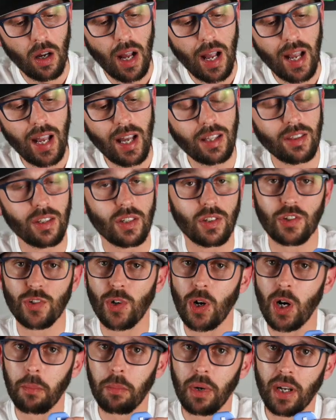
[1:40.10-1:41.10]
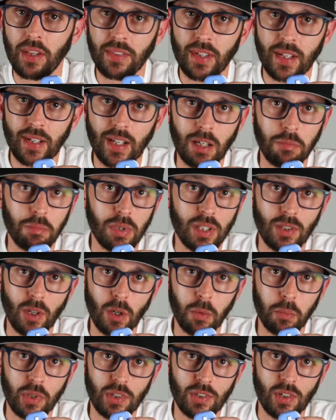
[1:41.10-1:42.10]
and the star button that
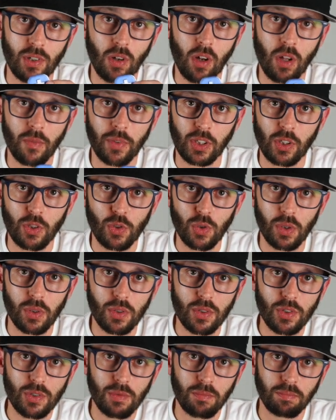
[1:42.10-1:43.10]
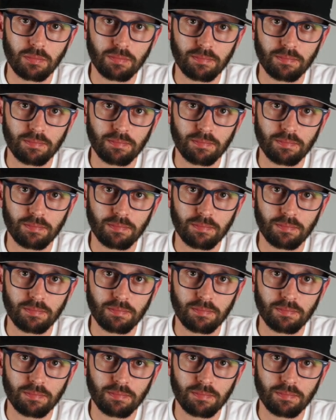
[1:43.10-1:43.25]
8Bitdo puts on all of their controllers.